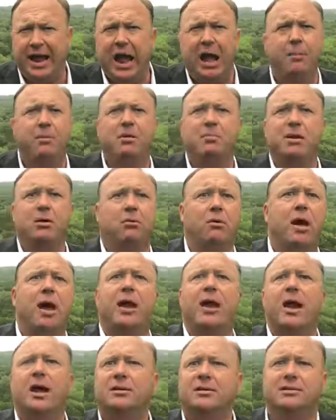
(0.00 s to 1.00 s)
I'm going to be
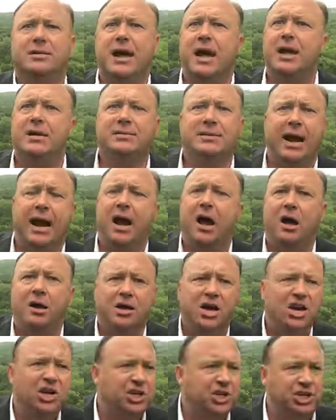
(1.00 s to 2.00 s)
right outside town
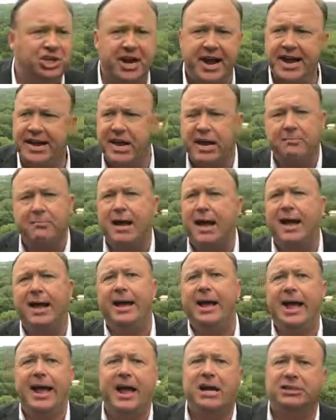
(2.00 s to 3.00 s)
shaking my
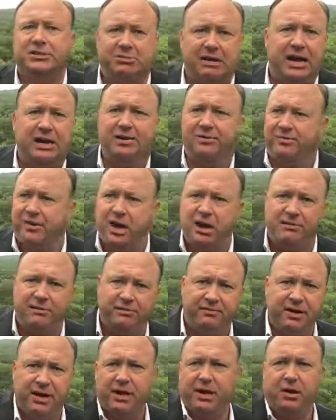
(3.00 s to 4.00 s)
ass right in front of a
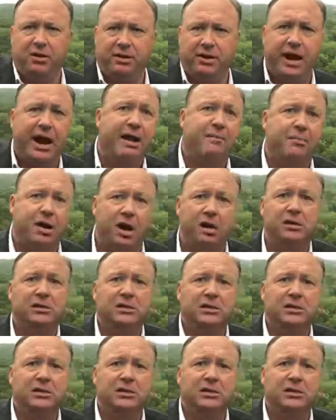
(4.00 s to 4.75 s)
video camera